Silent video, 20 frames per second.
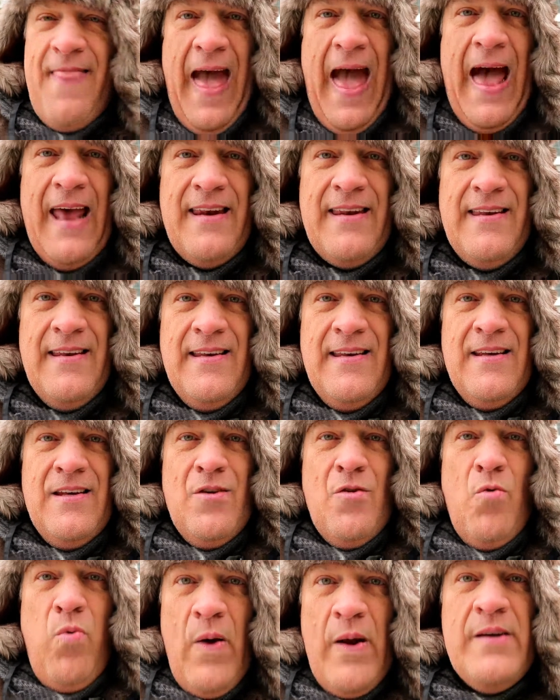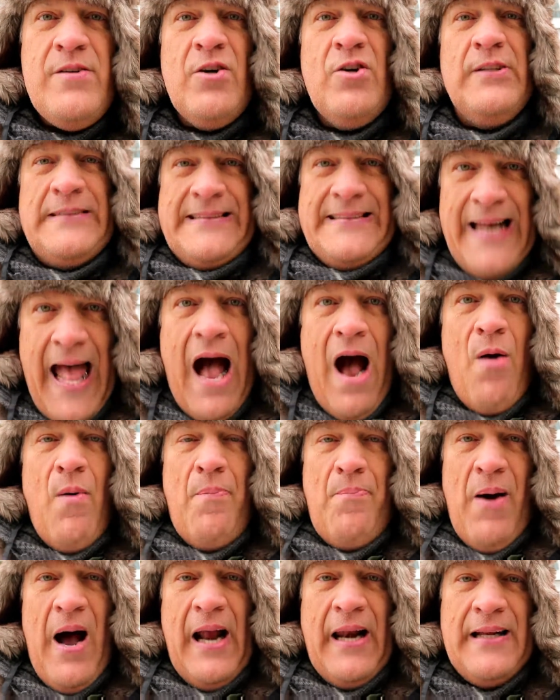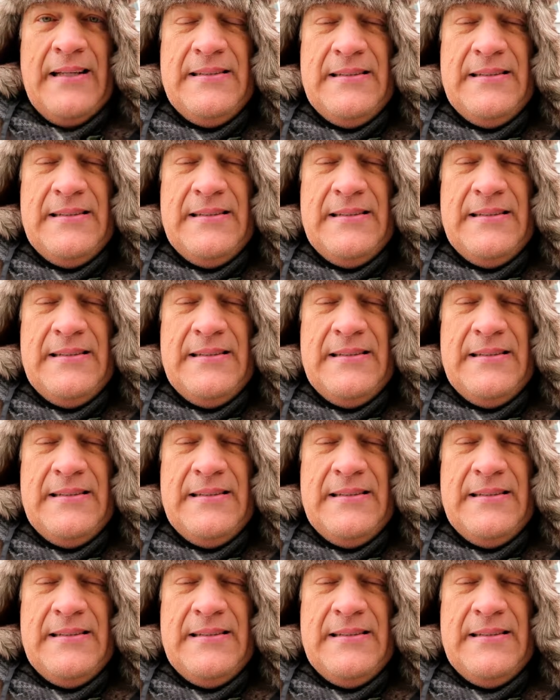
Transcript: that winter is now upon